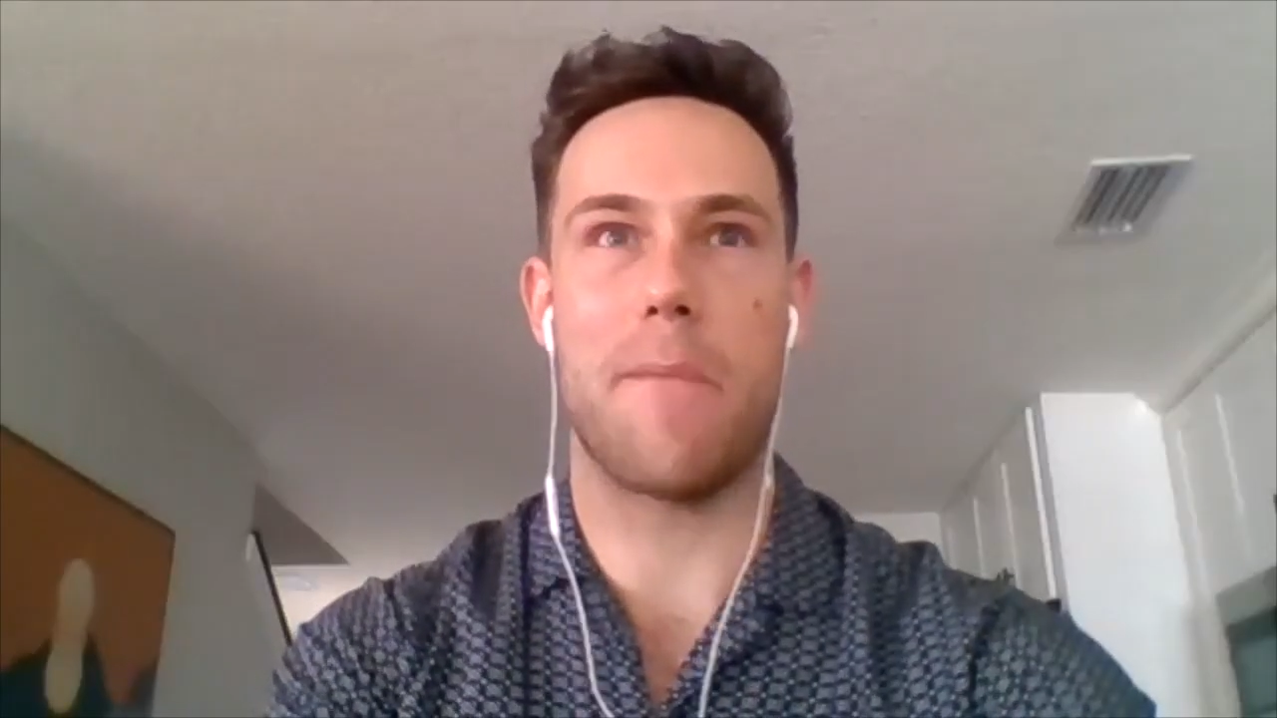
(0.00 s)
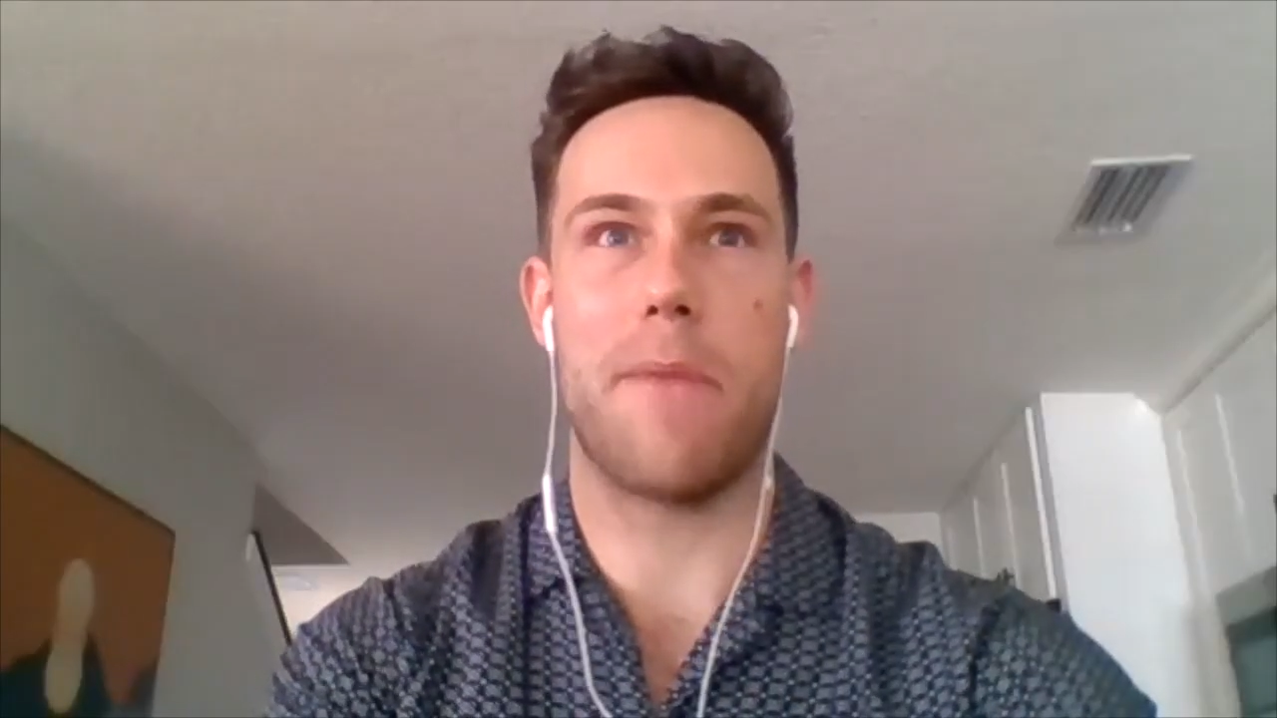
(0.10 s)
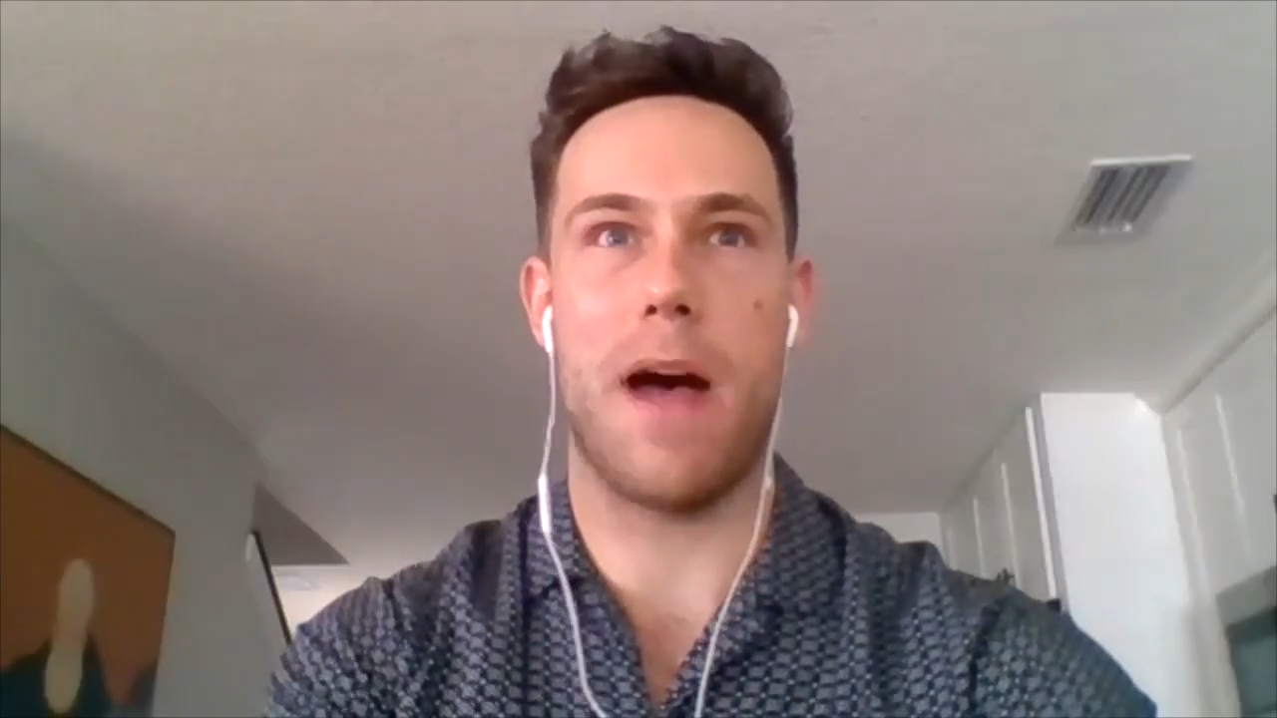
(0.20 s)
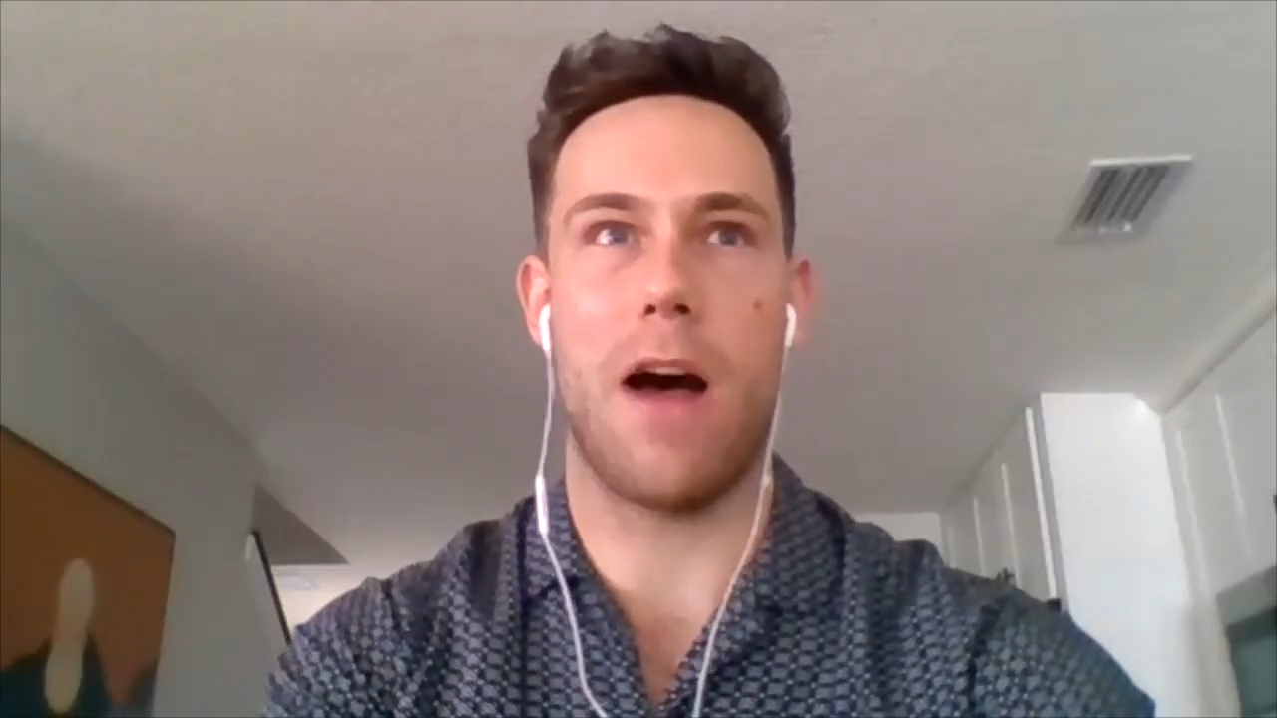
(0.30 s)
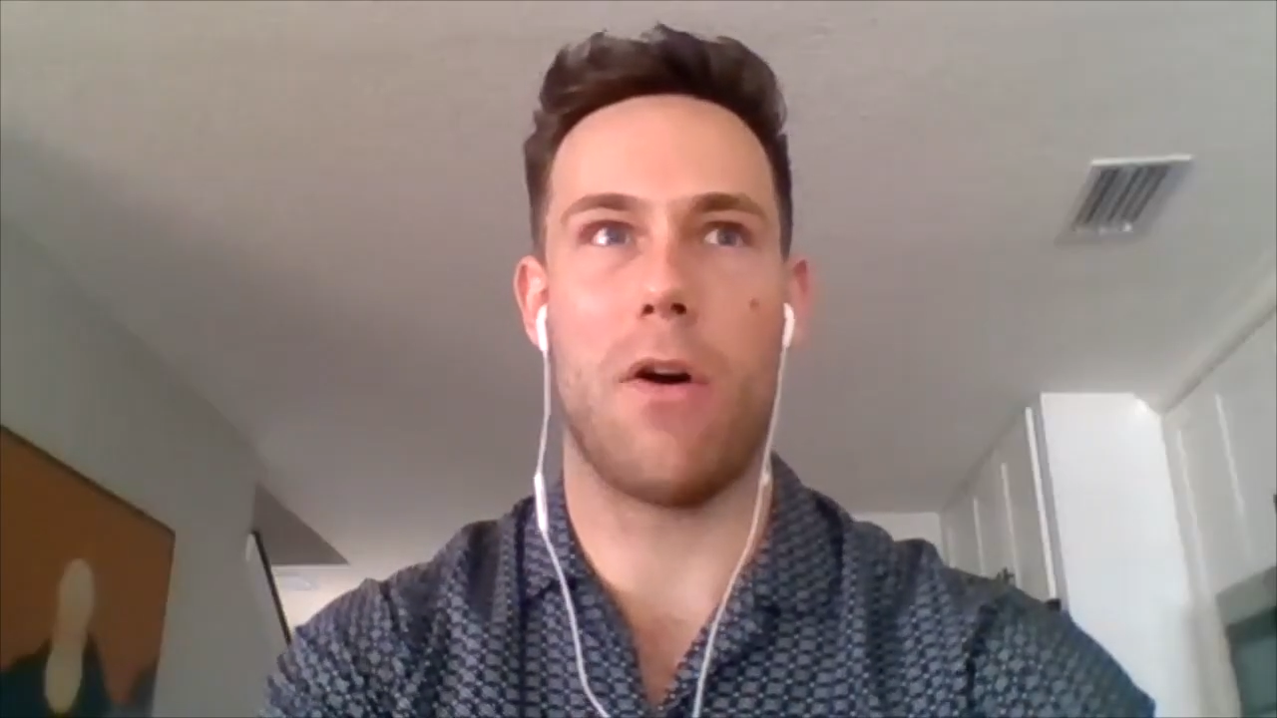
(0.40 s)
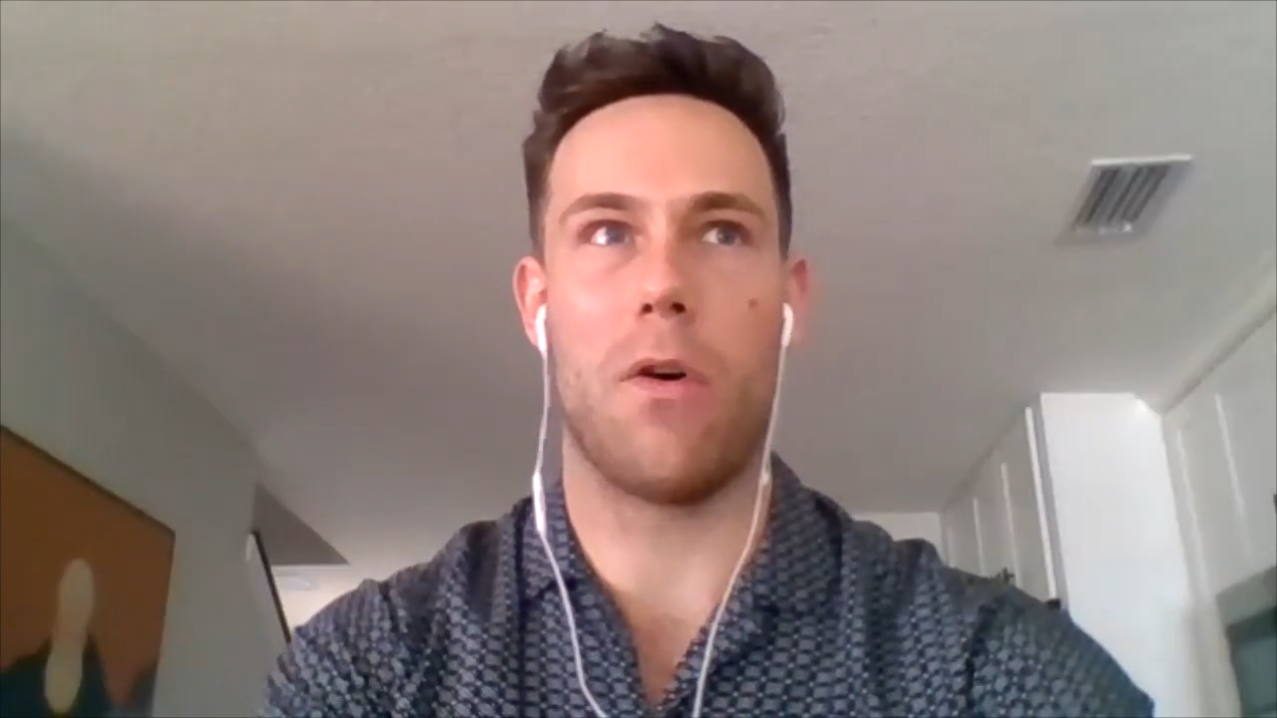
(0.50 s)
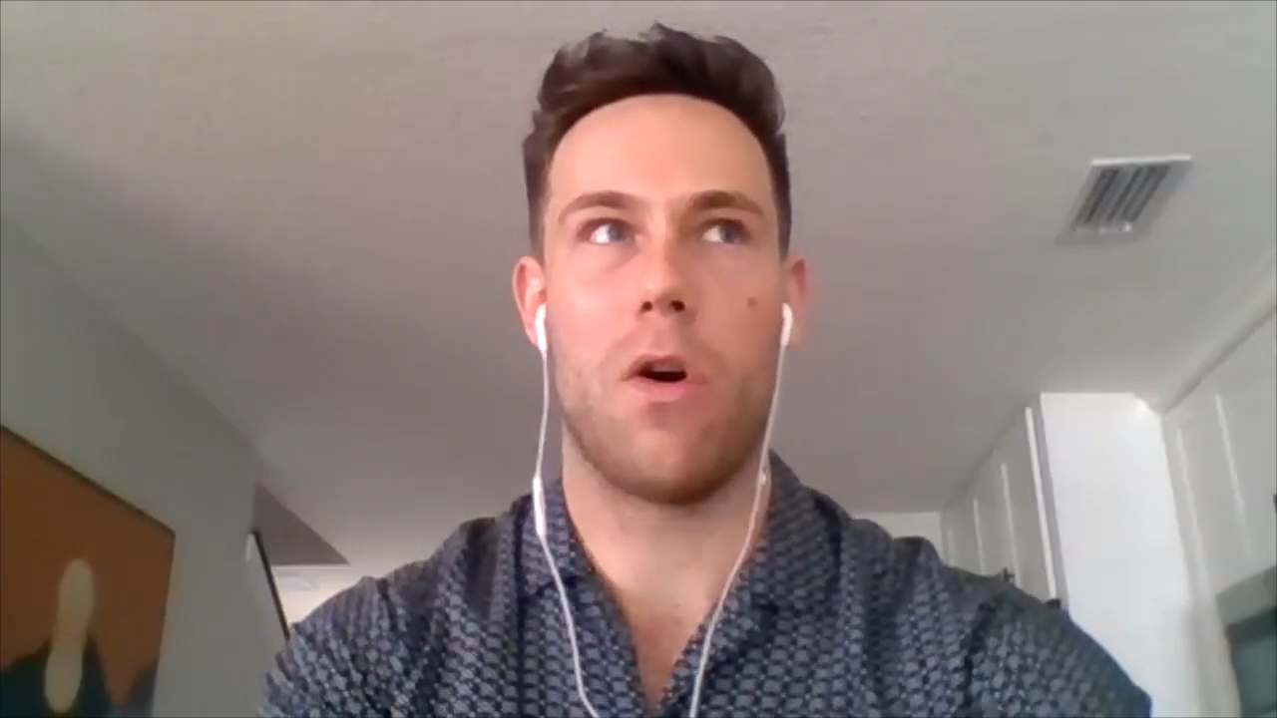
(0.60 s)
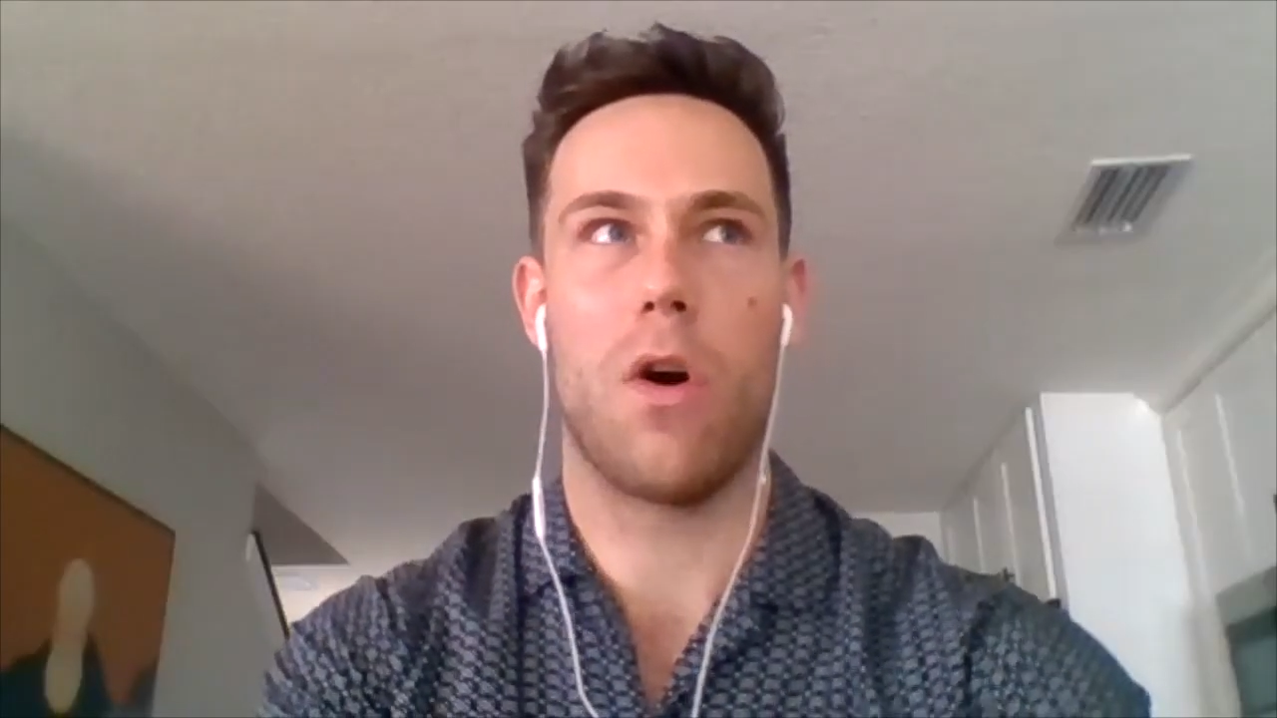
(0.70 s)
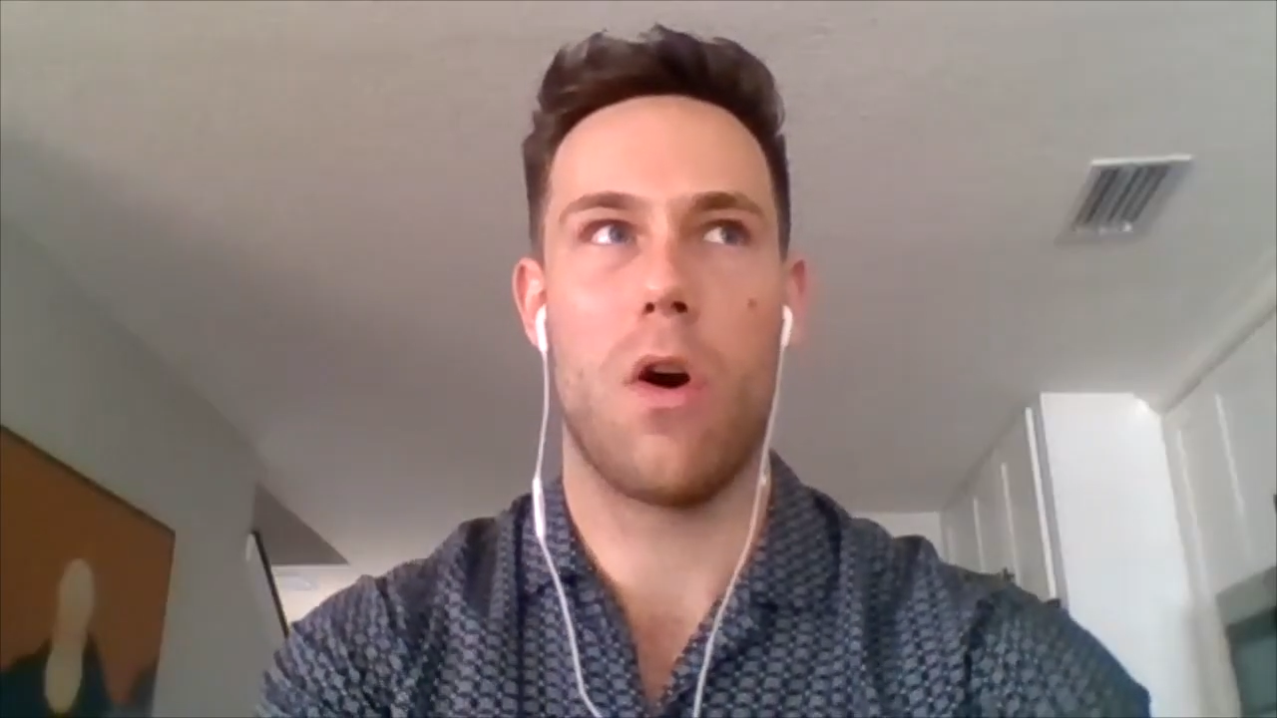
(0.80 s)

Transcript: about